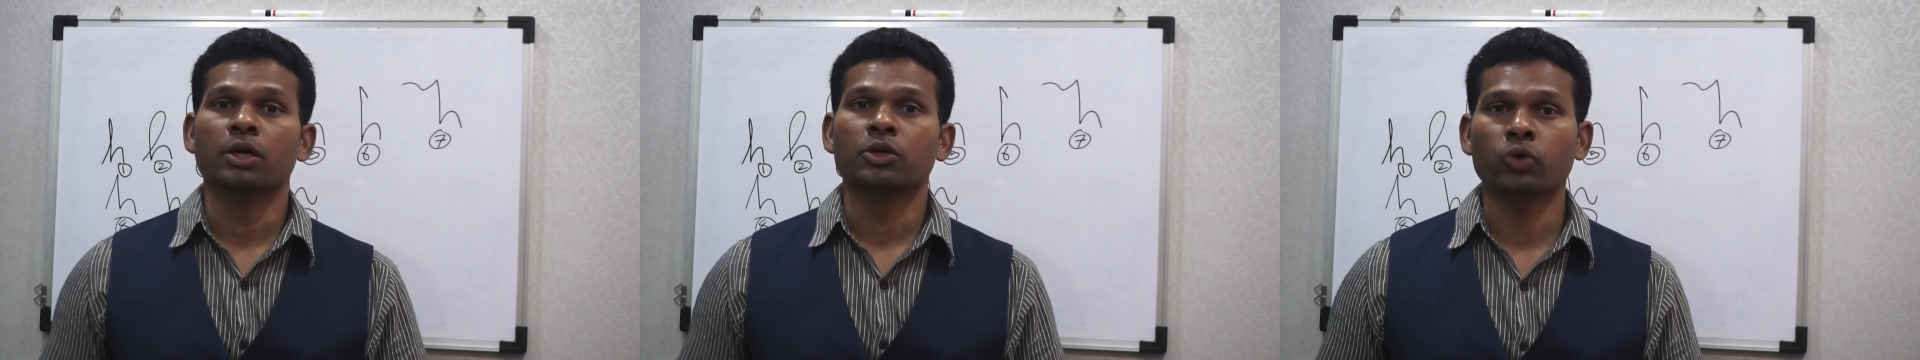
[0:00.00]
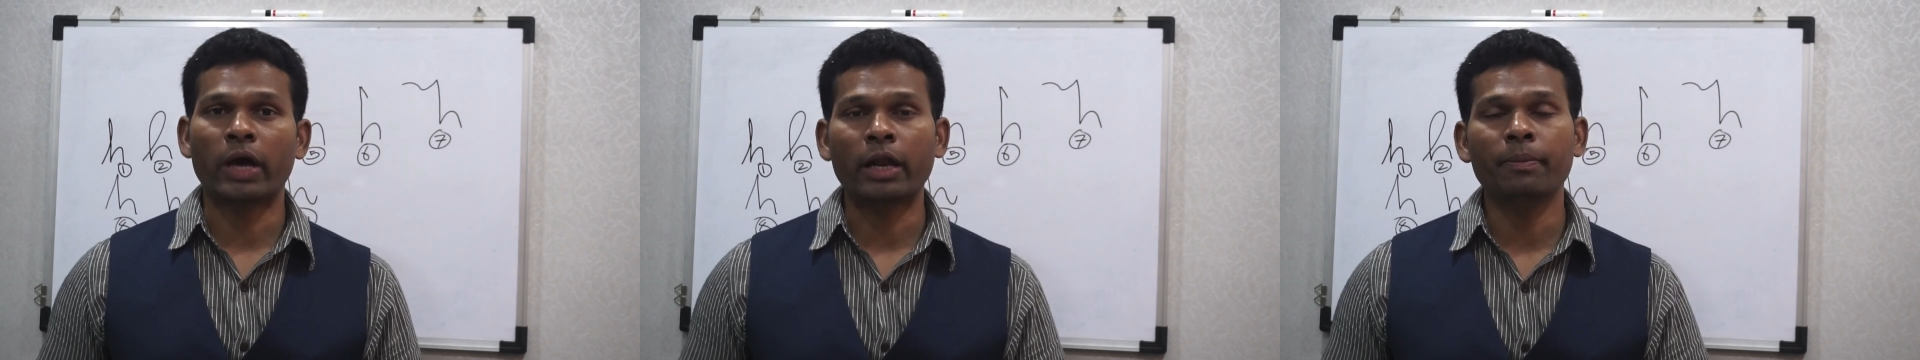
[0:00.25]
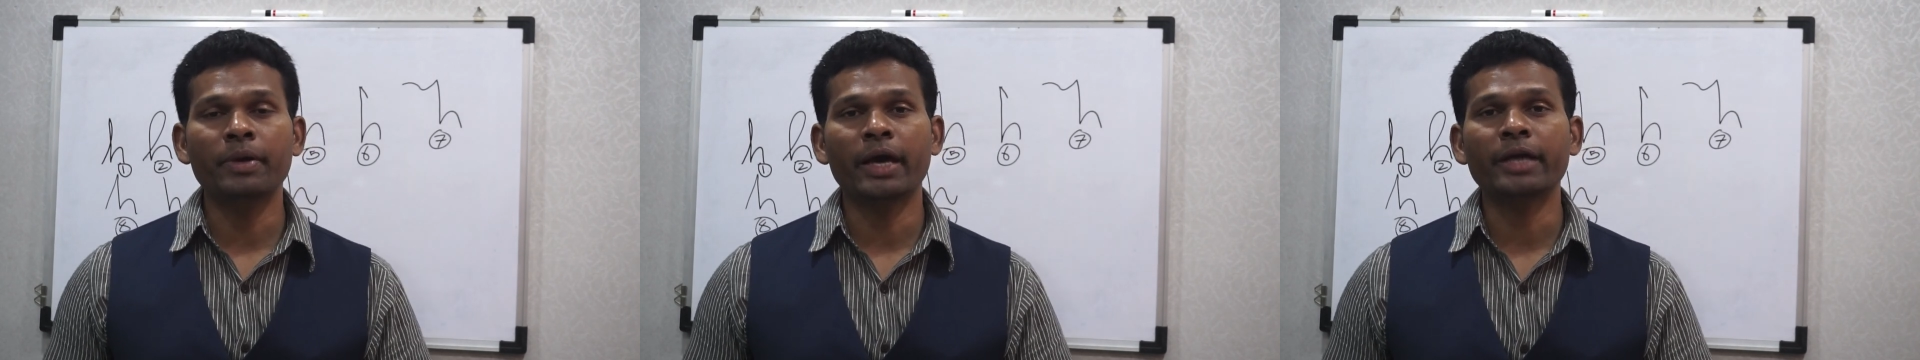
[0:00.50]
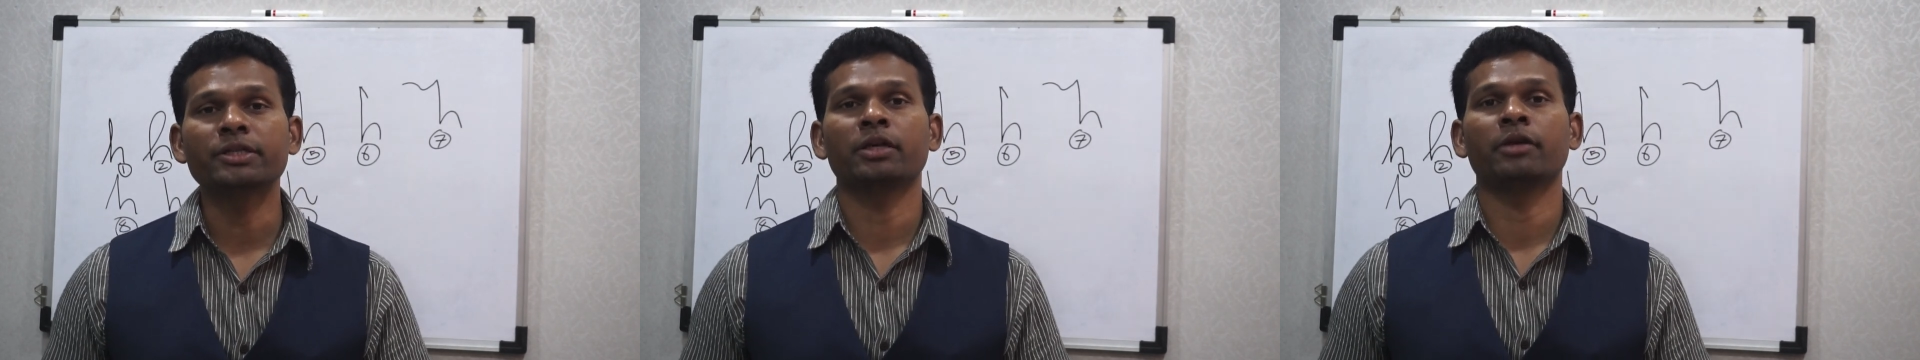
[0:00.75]
So L, B,
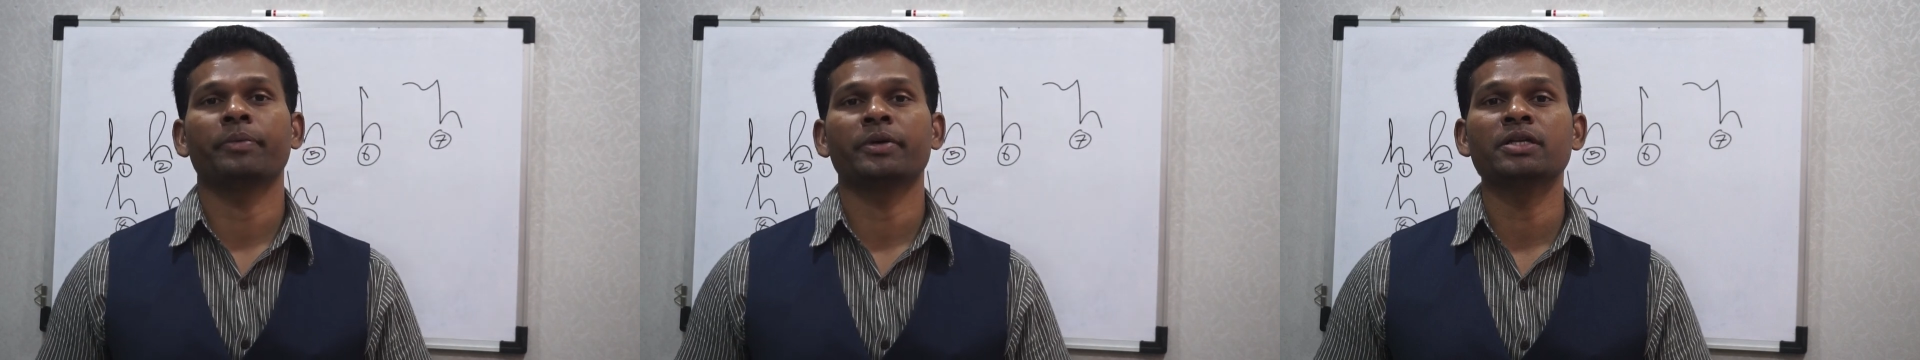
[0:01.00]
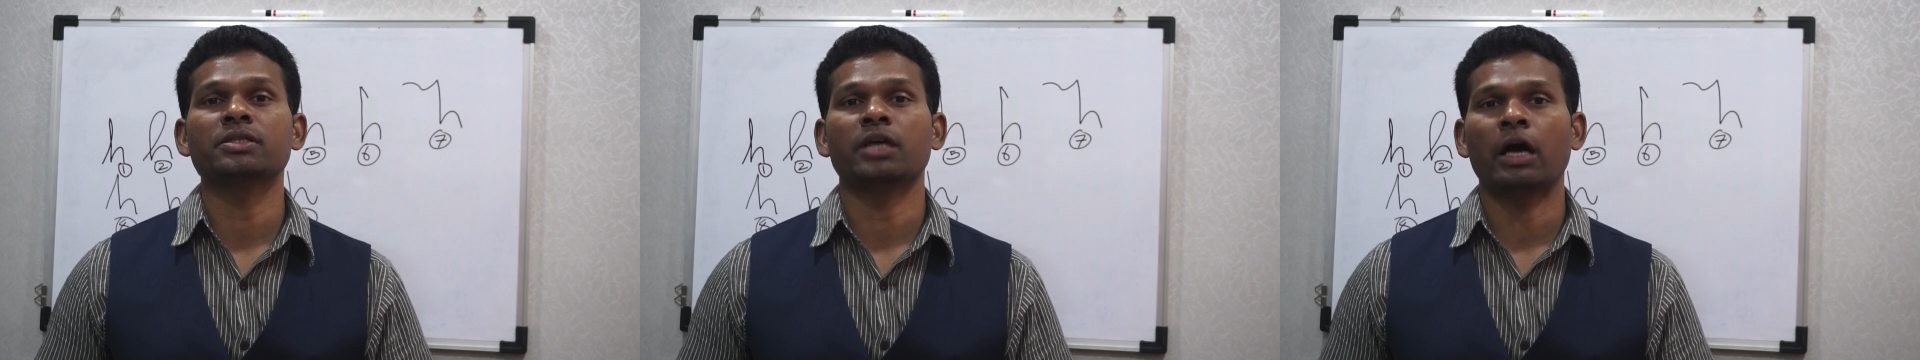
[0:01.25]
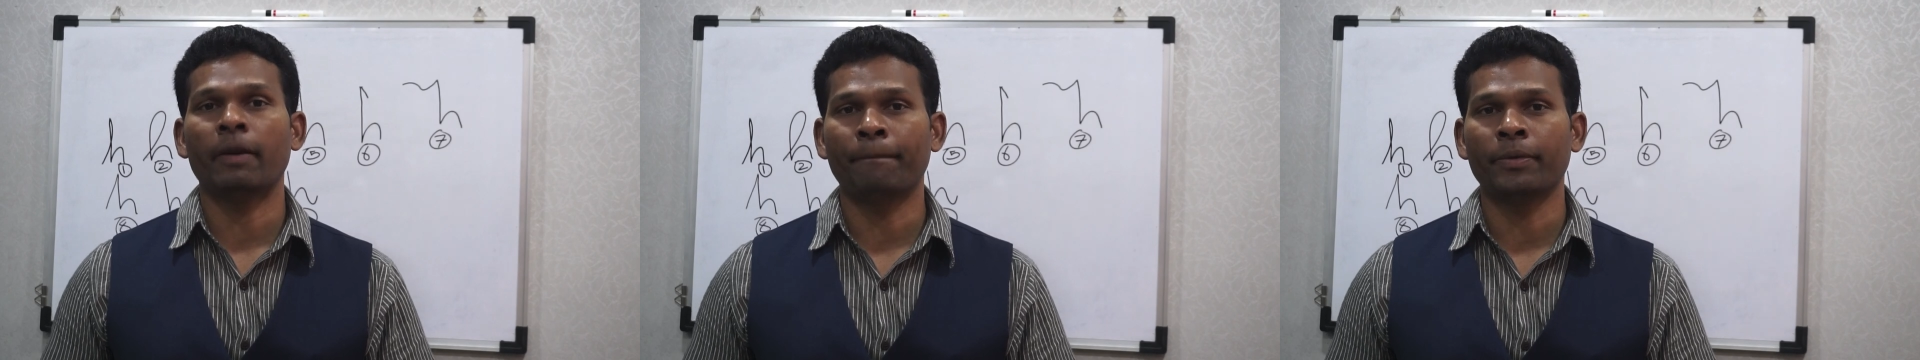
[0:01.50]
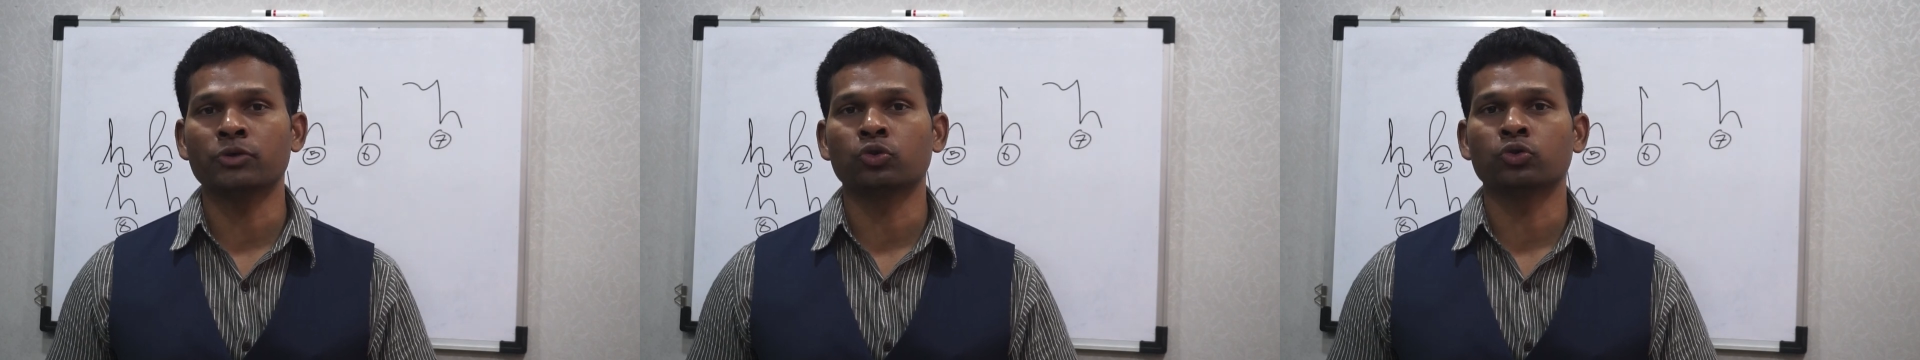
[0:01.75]
H represents
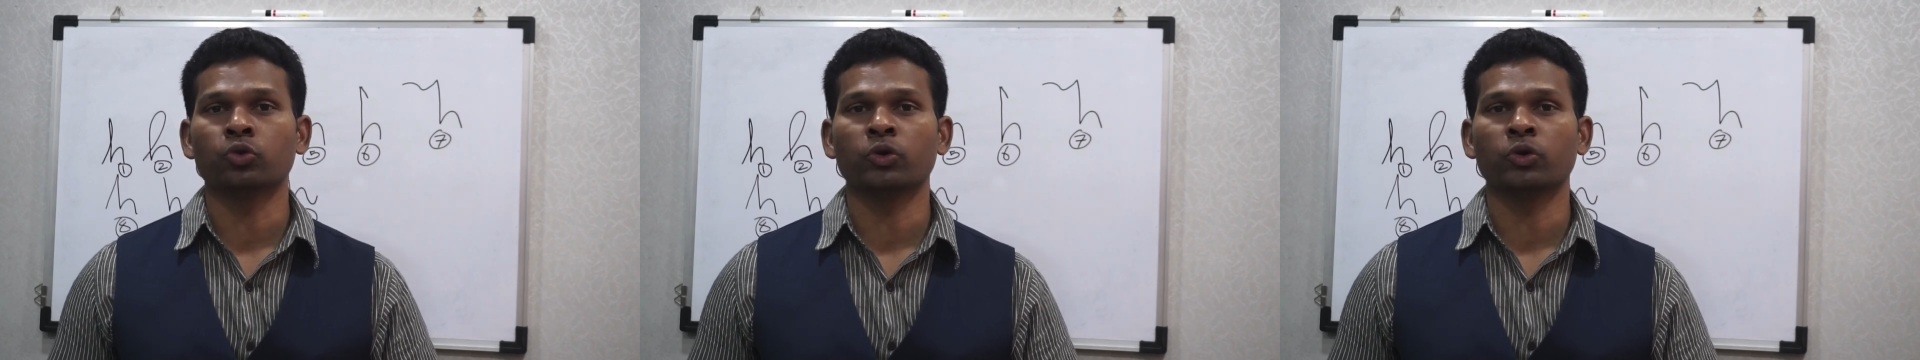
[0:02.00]
upper zone.